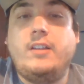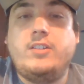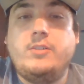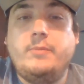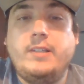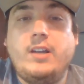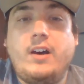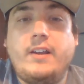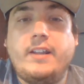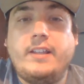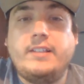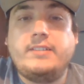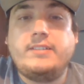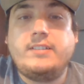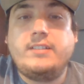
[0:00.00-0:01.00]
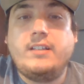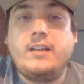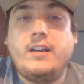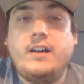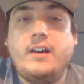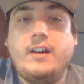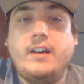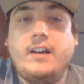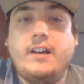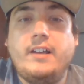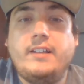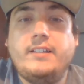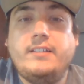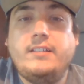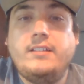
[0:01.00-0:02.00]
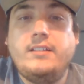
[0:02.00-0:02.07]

to be honest. Uh,